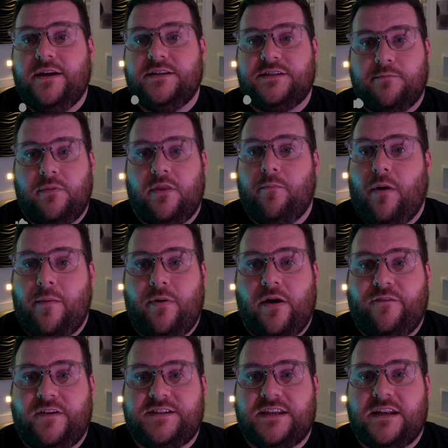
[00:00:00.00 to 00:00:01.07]
to the My
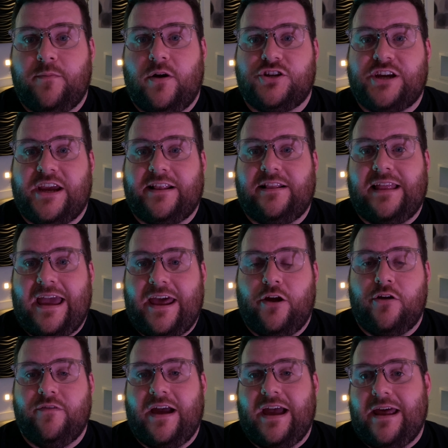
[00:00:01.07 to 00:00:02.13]
Perfect Cinema channel, head
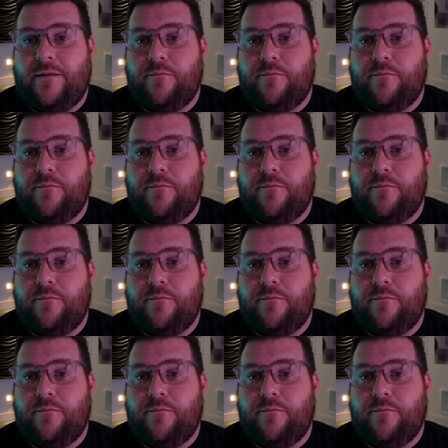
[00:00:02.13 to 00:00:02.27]
over and